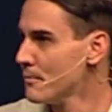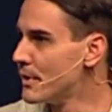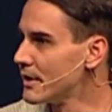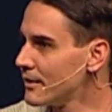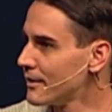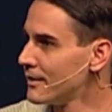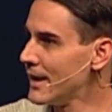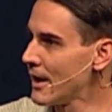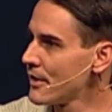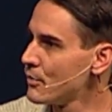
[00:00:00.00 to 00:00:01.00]
But
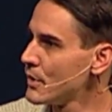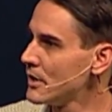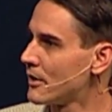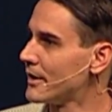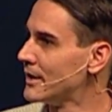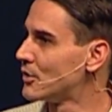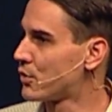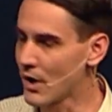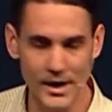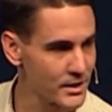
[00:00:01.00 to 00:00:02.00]
now that we are in
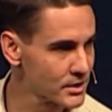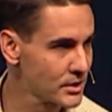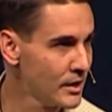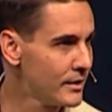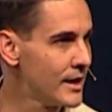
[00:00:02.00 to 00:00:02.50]
Christ,